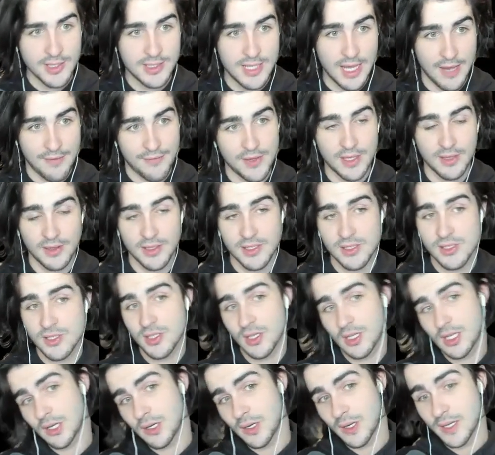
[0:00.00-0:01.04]
definitely
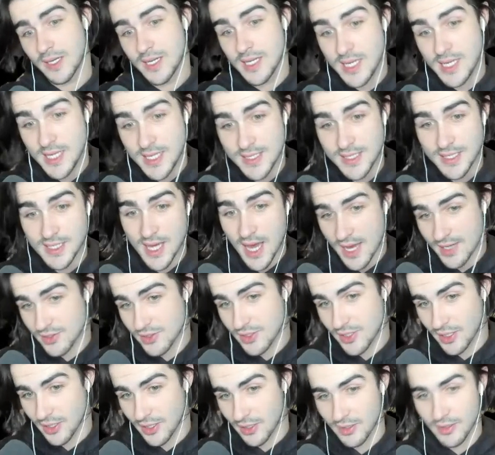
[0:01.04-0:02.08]
securing an easy S
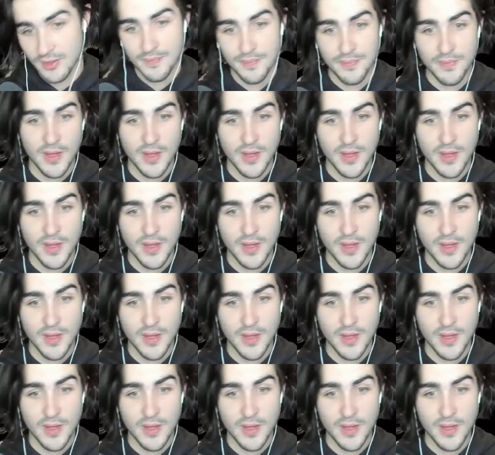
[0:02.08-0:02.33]
tier.